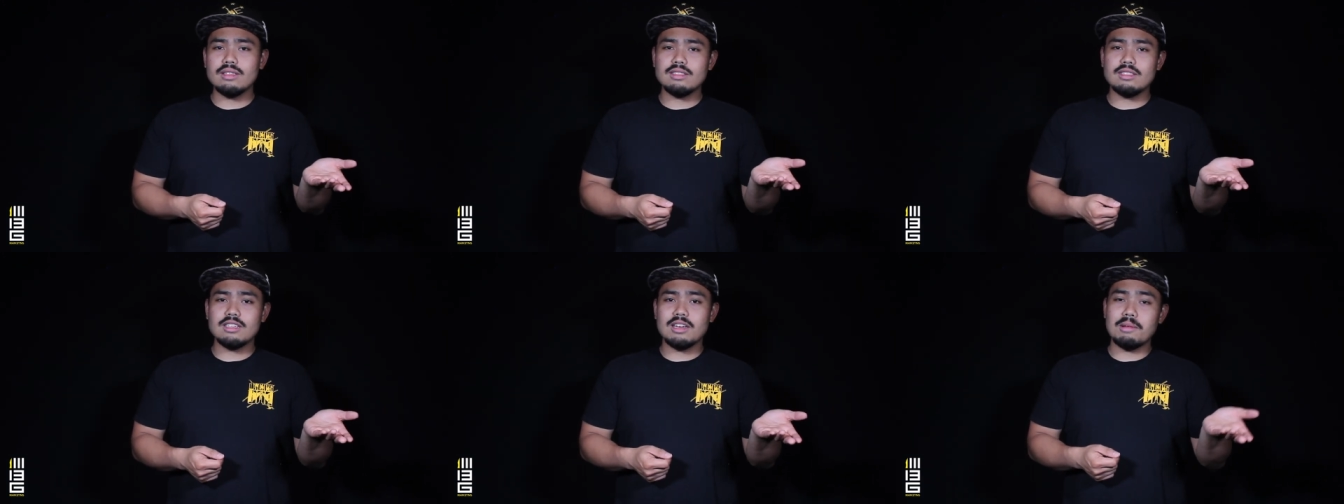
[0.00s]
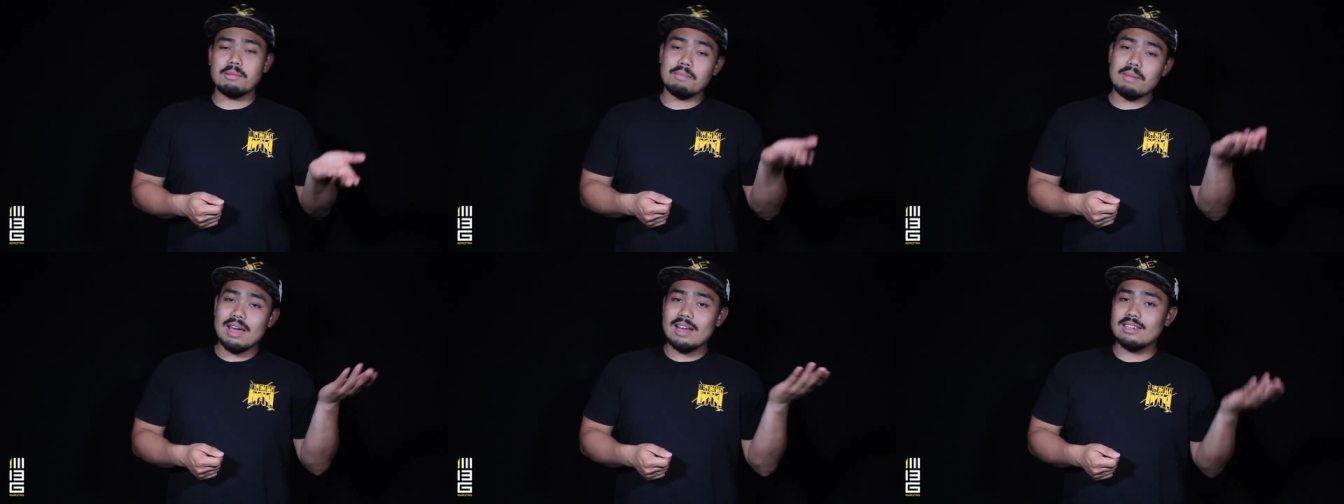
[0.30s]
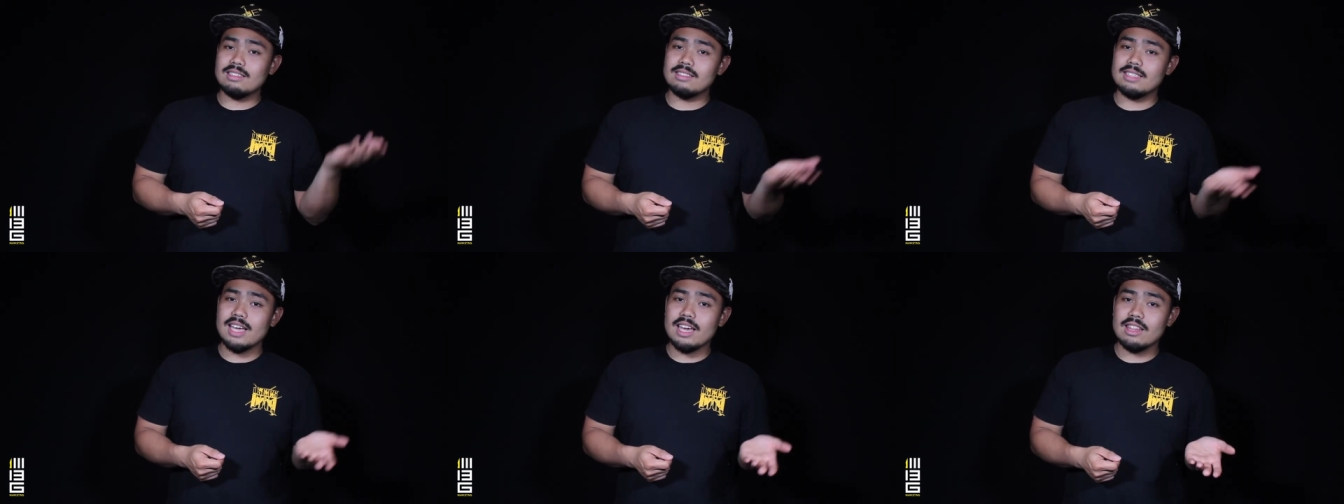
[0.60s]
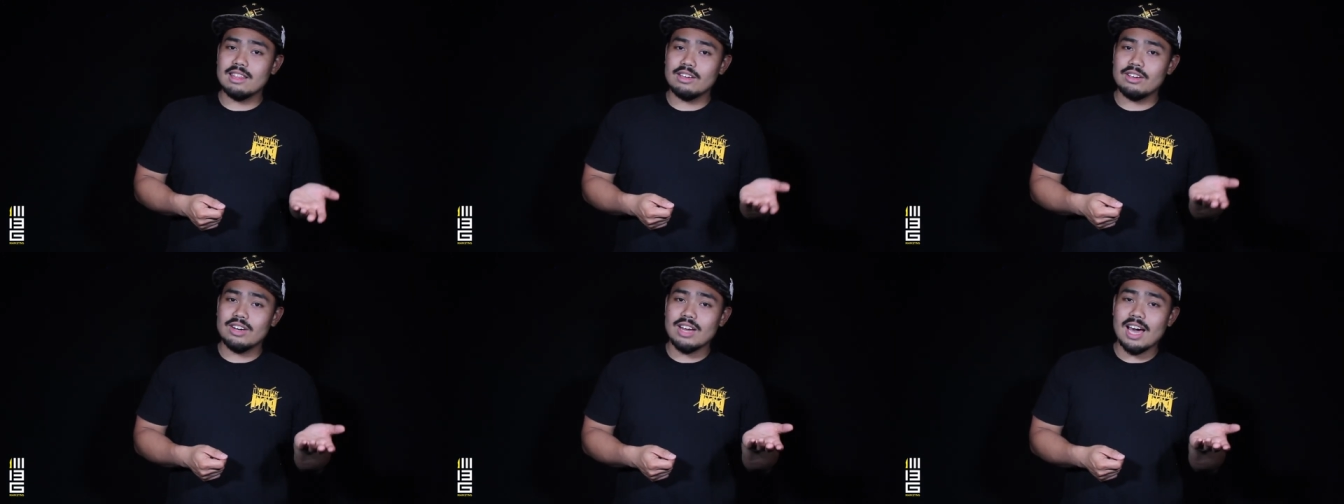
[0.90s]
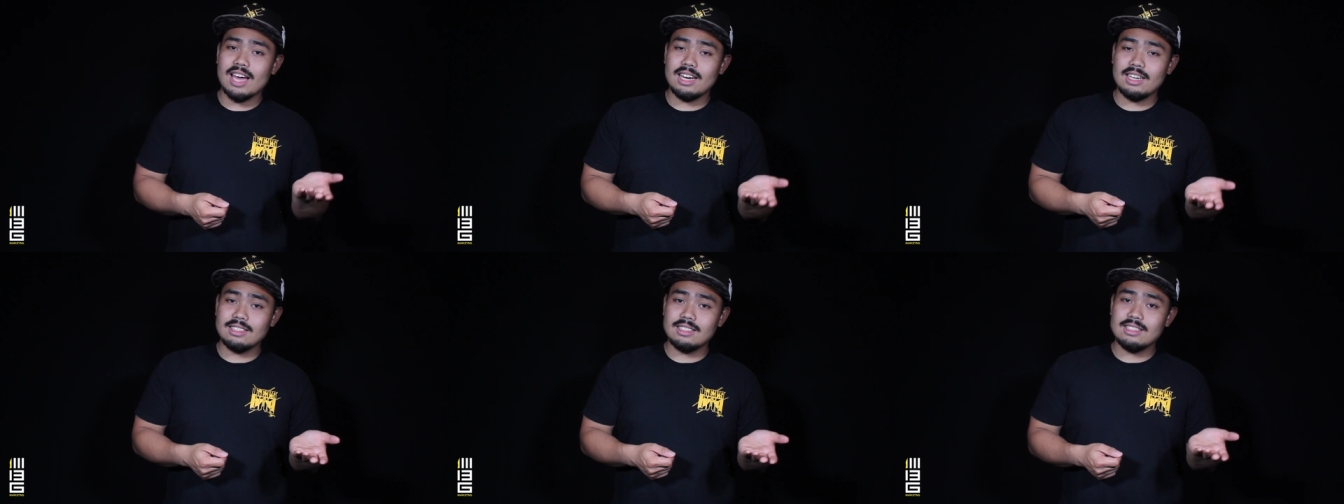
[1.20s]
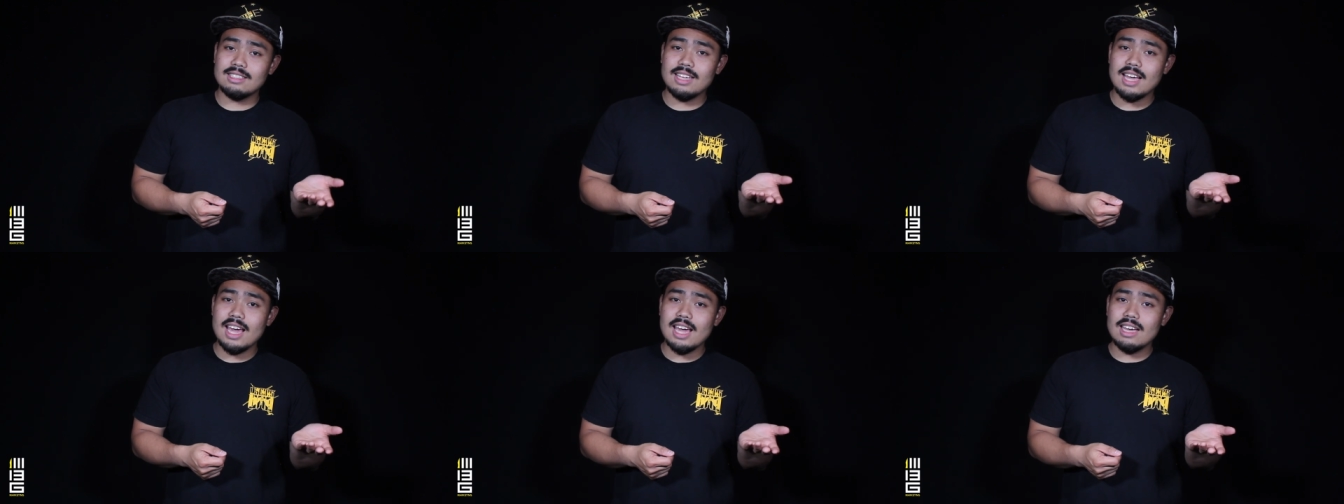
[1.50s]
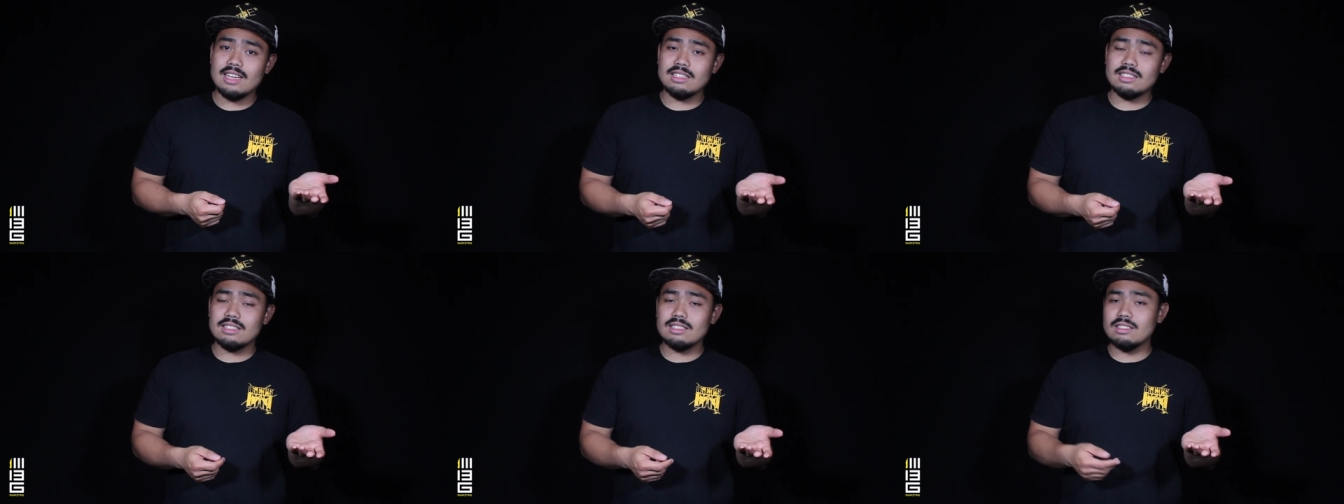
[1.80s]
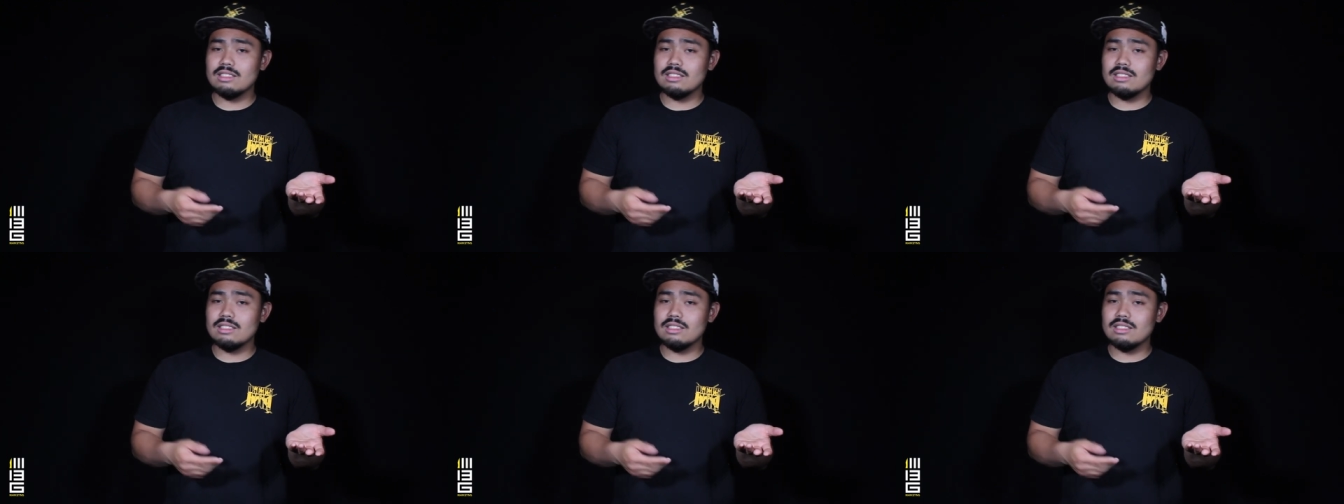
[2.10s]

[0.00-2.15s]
it's Independence Day in the United States,